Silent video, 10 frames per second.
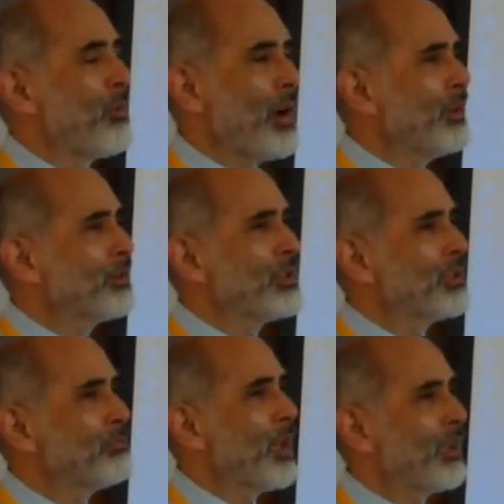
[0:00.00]
why not
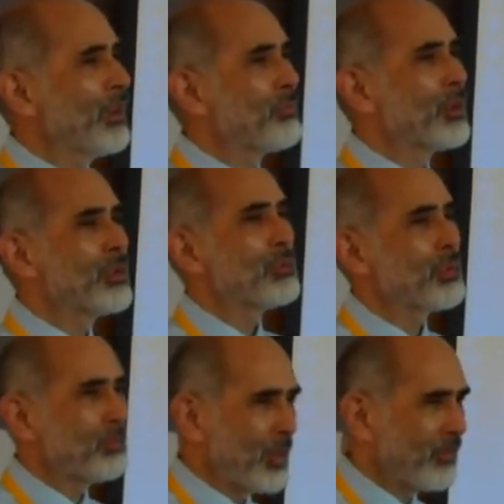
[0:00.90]
just make it a
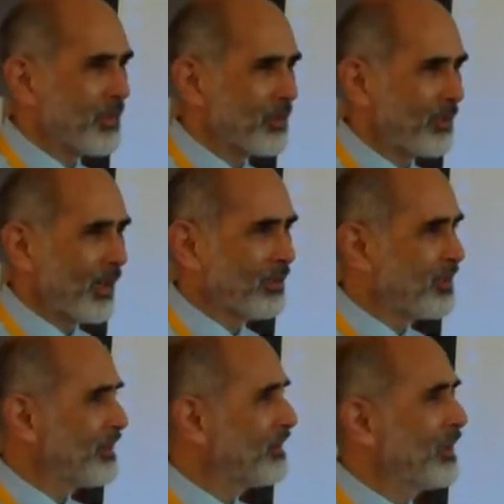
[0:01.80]
participant preference trial?
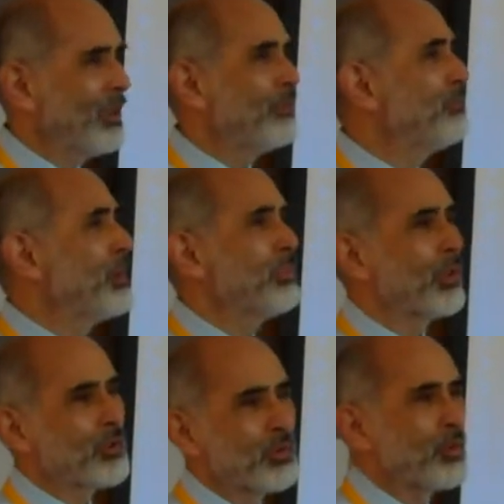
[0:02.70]
Just give
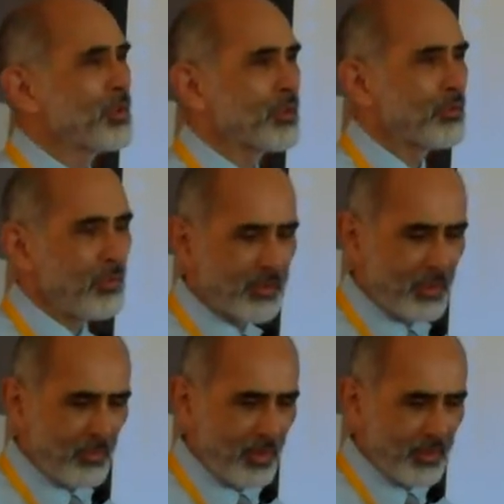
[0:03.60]
people a choice as to what
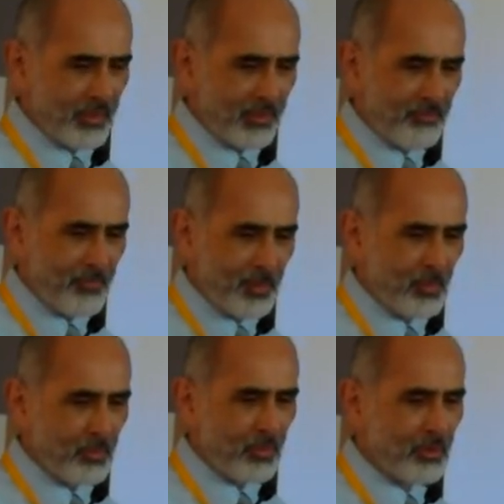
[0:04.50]
they wanted
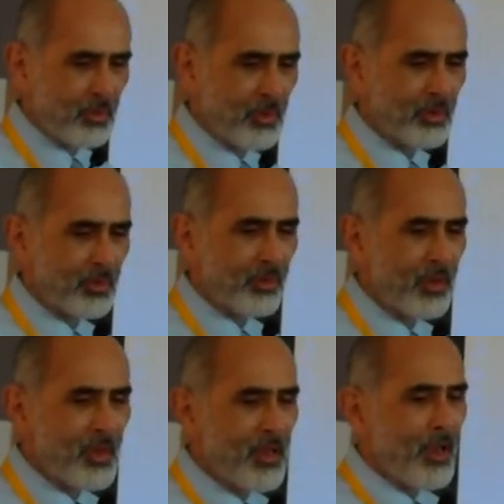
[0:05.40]
to use.
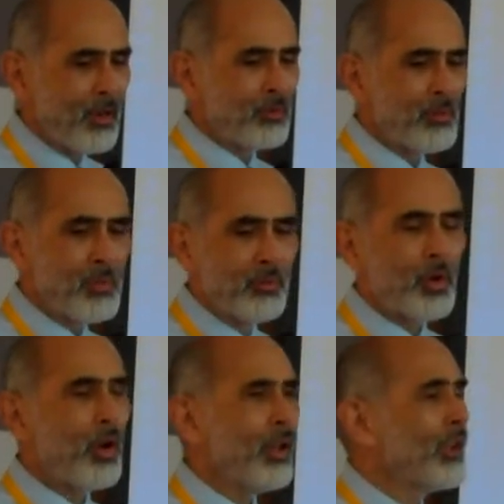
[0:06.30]

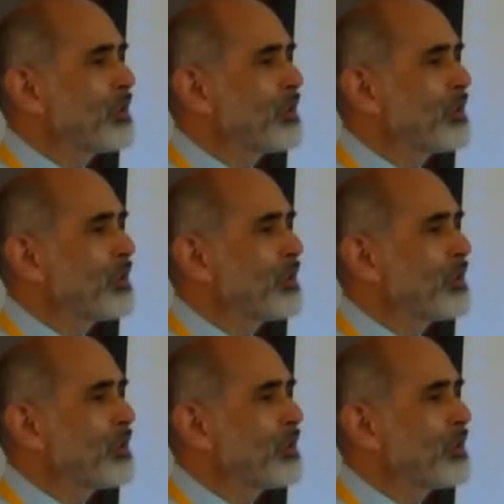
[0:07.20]
Removed all